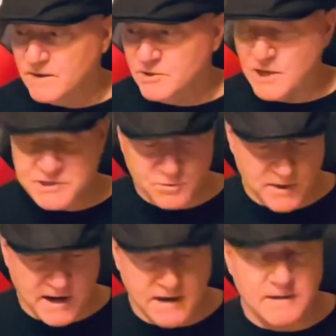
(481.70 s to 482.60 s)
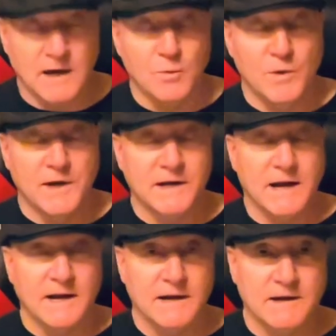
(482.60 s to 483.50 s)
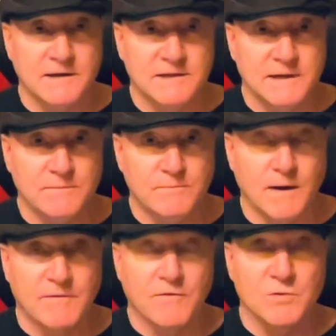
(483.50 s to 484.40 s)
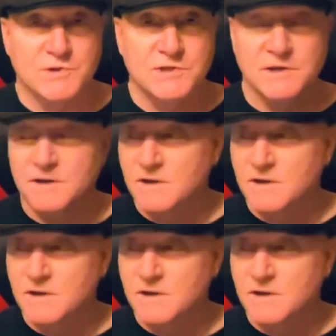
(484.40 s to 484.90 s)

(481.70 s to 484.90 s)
yesterday I went and did had my first